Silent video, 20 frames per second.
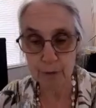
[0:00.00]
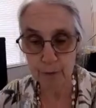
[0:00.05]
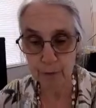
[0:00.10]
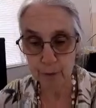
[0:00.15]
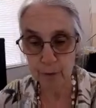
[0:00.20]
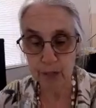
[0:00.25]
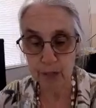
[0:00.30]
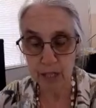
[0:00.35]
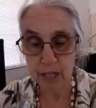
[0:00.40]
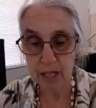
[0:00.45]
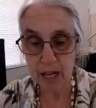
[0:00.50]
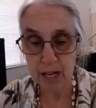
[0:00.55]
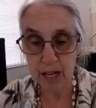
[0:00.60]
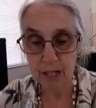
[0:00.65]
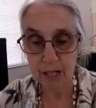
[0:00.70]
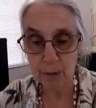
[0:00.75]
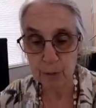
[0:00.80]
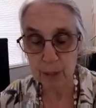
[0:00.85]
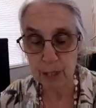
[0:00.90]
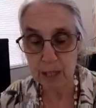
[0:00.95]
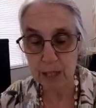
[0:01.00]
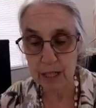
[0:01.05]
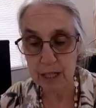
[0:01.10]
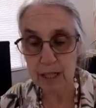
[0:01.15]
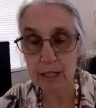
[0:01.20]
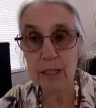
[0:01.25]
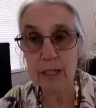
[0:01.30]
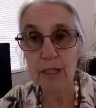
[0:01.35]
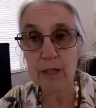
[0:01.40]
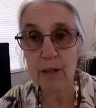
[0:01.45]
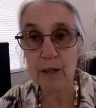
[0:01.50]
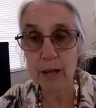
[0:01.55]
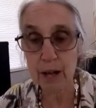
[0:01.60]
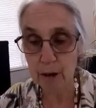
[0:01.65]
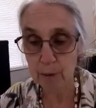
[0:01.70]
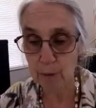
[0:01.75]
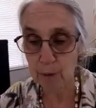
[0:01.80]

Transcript: for today's readings on our